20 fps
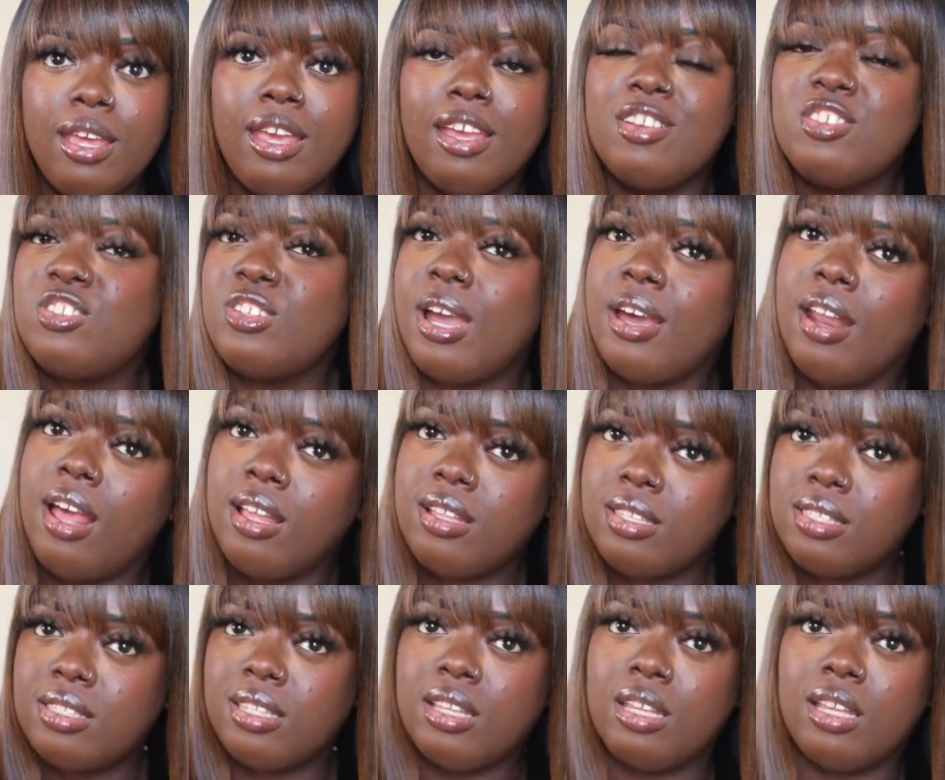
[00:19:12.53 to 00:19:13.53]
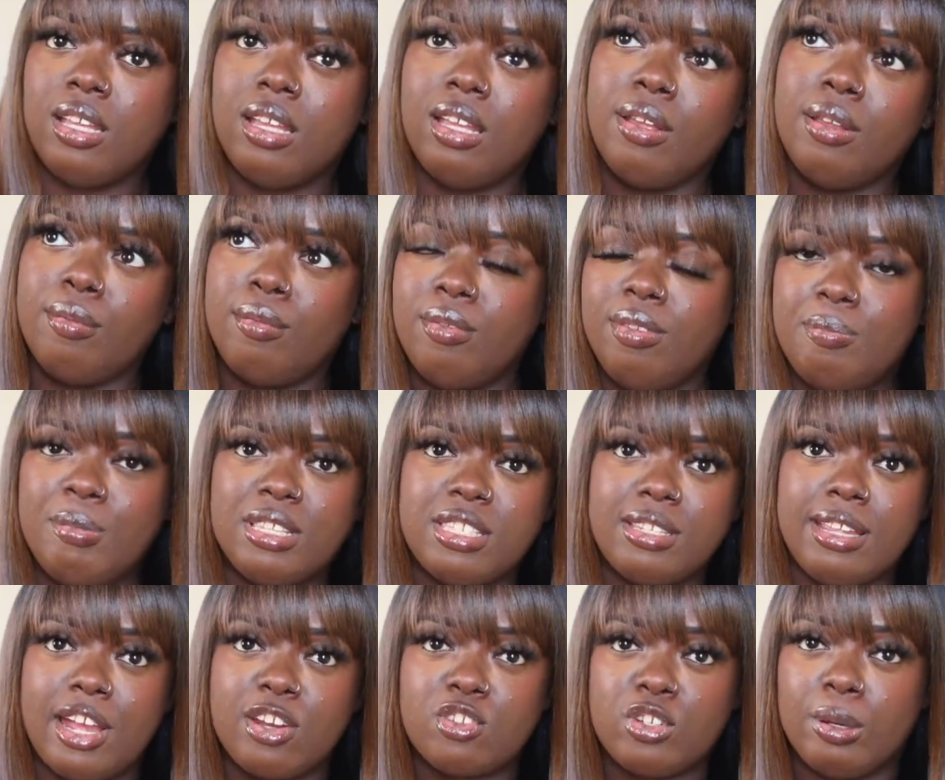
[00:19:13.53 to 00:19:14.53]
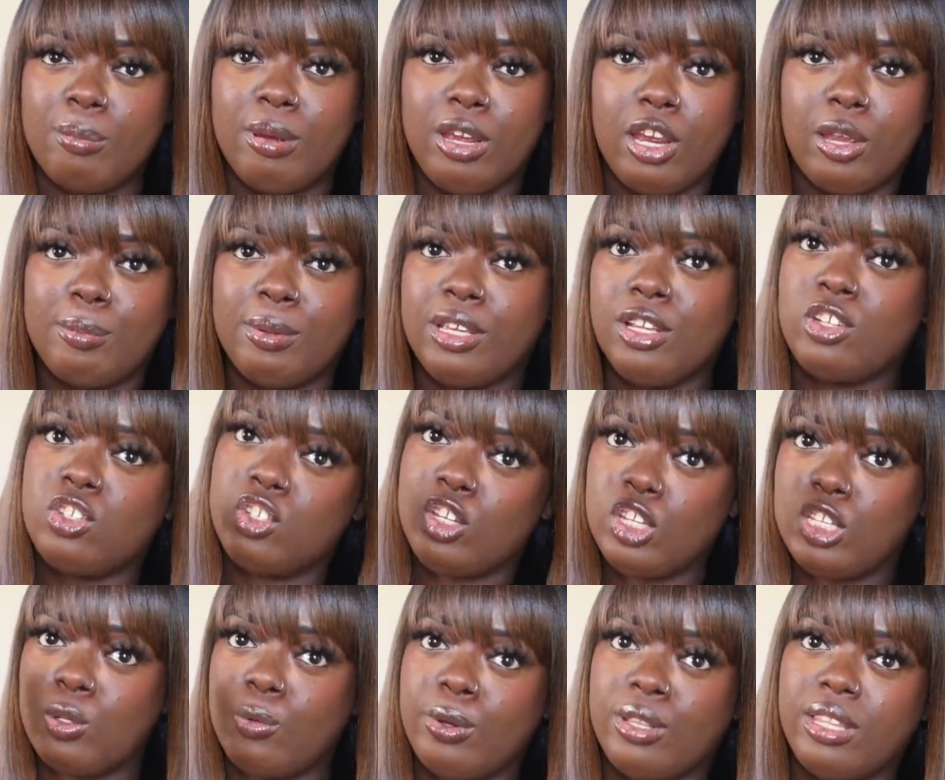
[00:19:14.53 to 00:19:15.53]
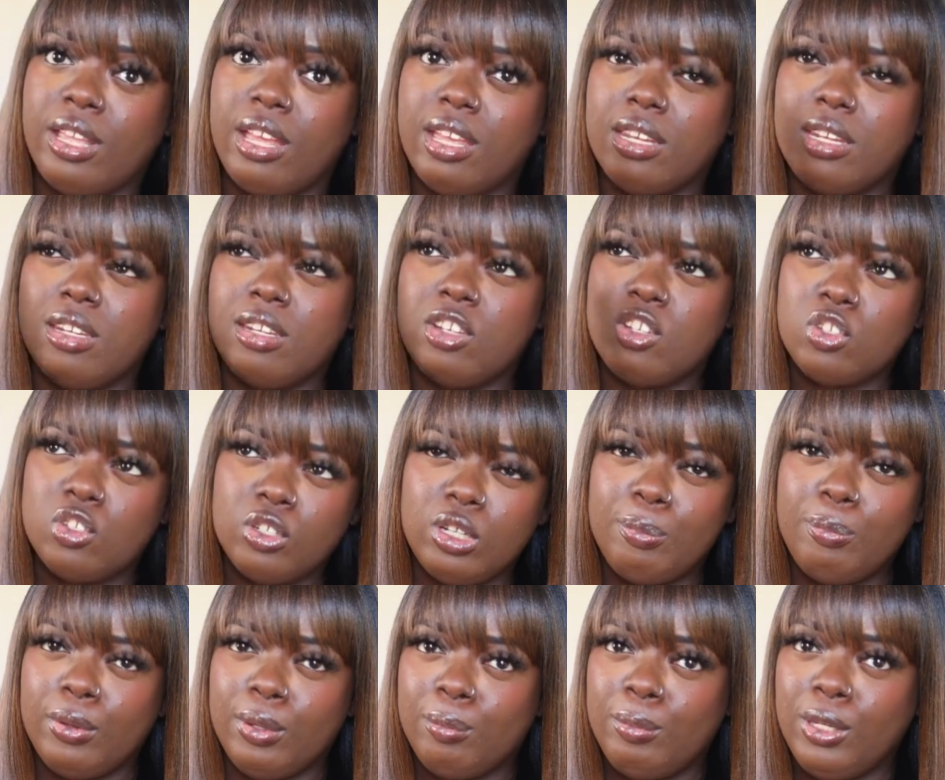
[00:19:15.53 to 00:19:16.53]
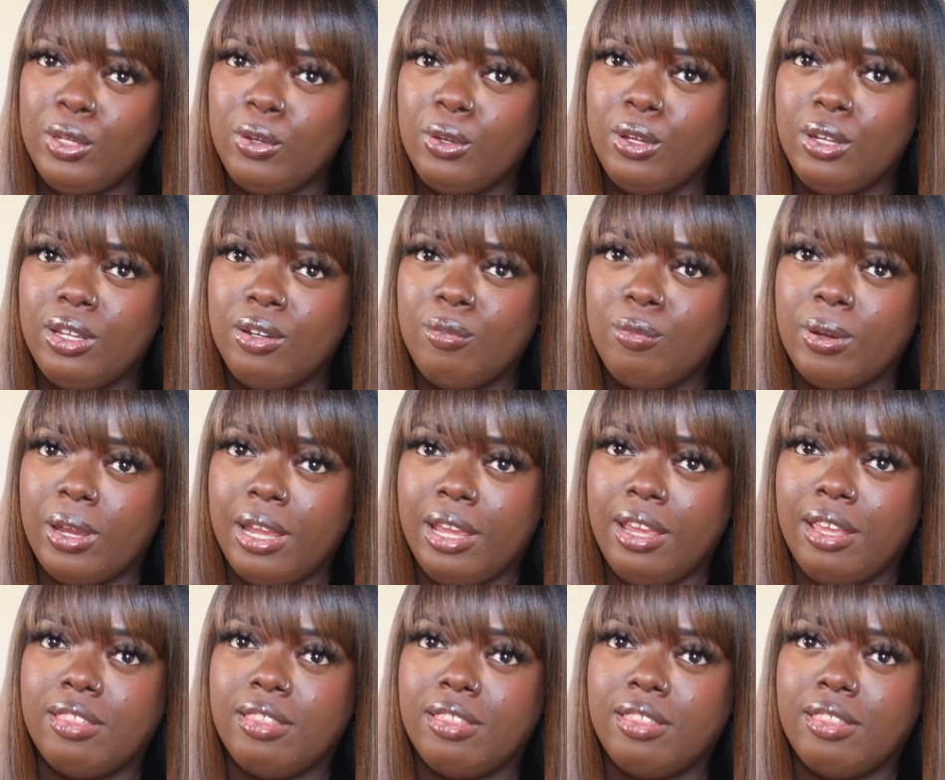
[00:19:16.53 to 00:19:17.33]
And shout outs to Miss Naturally Mary because she's the one that initially put me on, right?